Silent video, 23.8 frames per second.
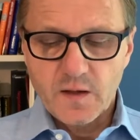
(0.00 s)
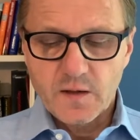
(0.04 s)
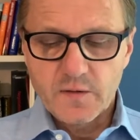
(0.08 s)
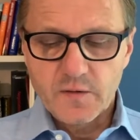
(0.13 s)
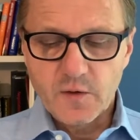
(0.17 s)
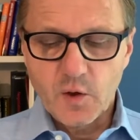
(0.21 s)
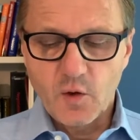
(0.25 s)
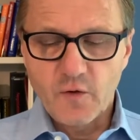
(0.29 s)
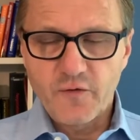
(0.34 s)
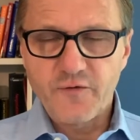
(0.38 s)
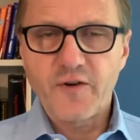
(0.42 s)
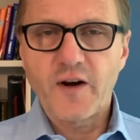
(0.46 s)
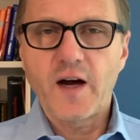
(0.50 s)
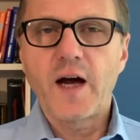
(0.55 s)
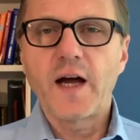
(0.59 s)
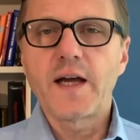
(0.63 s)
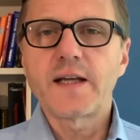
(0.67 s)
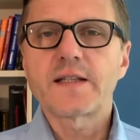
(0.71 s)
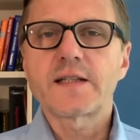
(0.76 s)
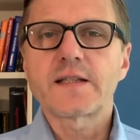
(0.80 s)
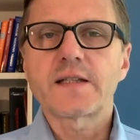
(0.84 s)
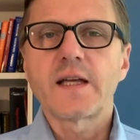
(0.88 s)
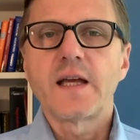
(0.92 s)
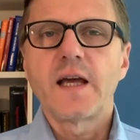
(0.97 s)
no
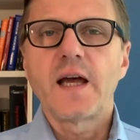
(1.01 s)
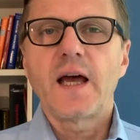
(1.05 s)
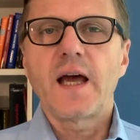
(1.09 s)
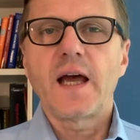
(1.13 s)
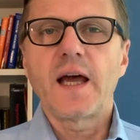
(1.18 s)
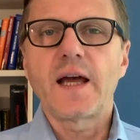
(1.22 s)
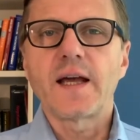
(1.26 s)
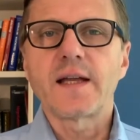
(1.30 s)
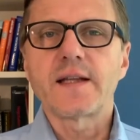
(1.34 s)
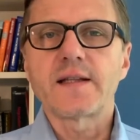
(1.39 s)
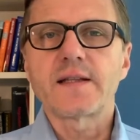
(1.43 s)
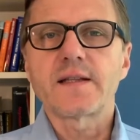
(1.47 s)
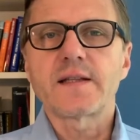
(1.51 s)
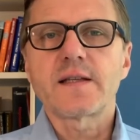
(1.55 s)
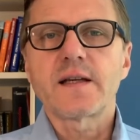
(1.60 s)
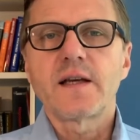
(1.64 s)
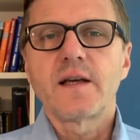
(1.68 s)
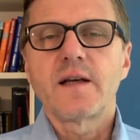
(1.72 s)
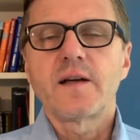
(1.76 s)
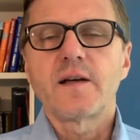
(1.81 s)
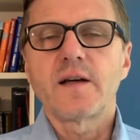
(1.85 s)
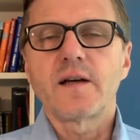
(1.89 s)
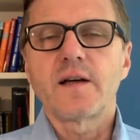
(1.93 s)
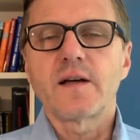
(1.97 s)
fights, and
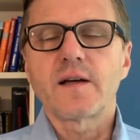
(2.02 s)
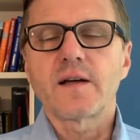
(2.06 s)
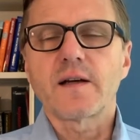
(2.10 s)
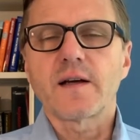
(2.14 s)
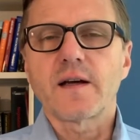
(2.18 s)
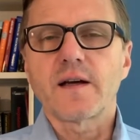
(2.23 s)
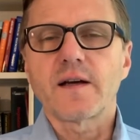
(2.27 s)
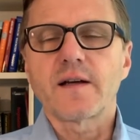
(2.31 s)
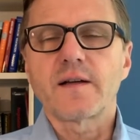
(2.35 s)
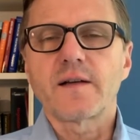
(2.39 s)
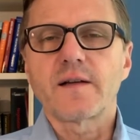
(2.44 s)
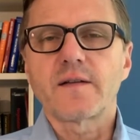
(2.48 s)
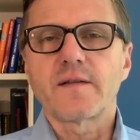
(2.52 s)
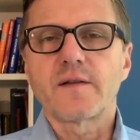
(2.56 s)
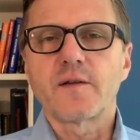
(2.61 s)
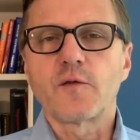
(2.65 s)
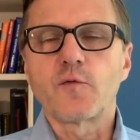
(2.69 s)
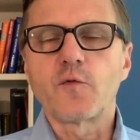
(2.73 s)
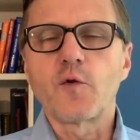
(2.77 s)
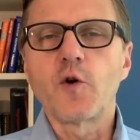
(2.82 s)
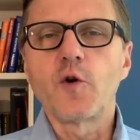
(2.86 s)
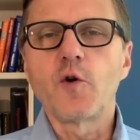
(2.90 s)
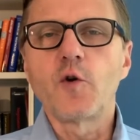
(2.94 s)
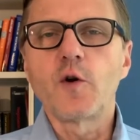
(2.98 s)
uh, the
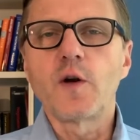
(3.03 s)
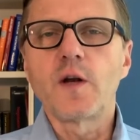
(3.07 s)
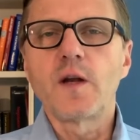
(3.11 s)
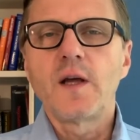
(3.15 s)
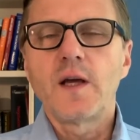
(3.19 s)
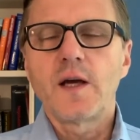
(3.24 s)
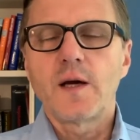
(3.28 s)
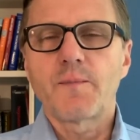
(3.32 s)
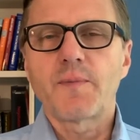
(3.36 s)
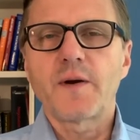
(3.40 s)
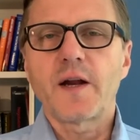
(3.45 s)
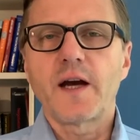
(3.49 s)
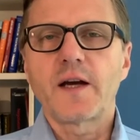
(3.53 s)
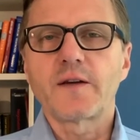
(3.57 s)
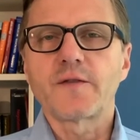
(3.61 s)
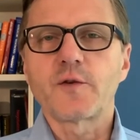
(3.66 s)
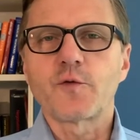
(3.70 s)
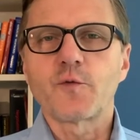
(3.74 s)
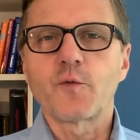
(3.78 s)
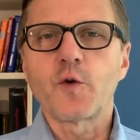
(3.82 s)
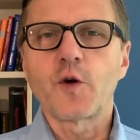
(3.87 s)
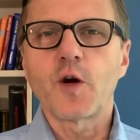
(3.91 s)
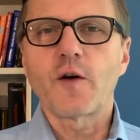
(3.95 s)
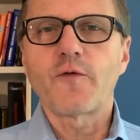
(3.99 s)
rule, applying the
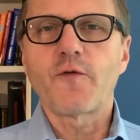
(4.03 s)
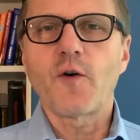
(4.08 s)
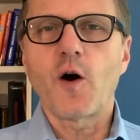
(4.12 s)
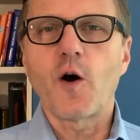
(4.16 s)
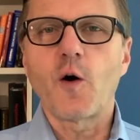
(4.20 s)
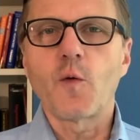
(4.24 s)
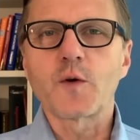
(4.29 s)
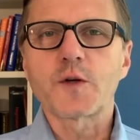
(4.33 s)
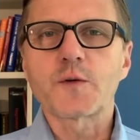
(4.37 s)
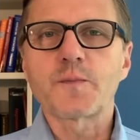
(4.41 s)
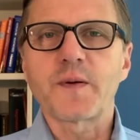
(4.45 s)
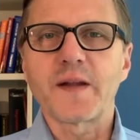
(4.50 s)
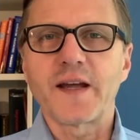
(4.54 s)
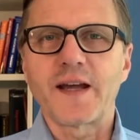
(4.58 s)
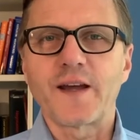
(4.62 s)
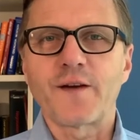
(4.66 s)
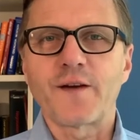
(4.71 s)
rule of always playing